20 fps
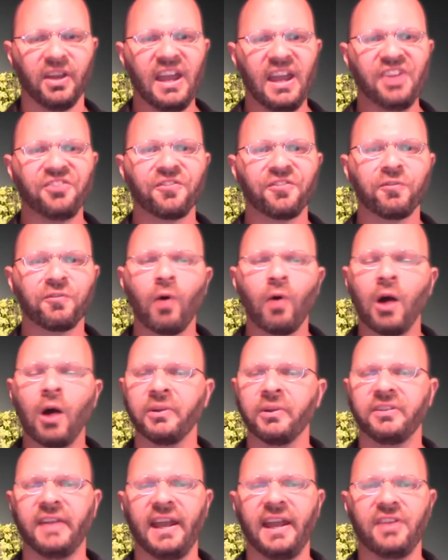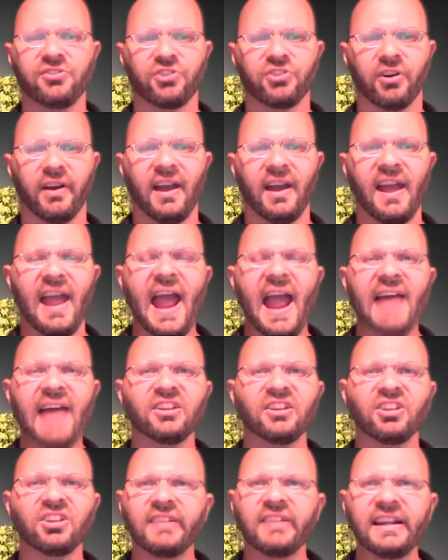is fraught with danger, and
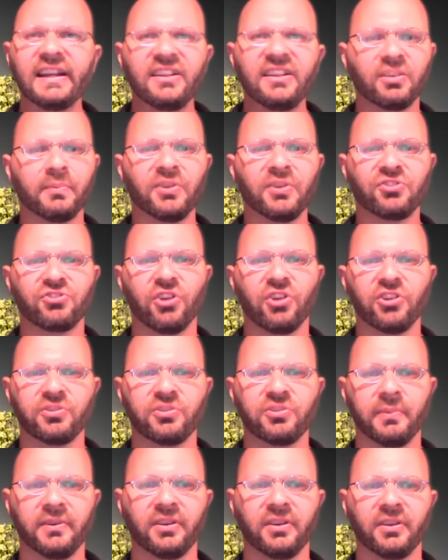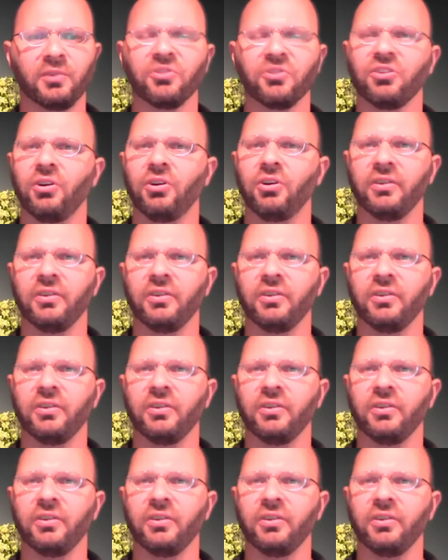the slightest misjudgment could result in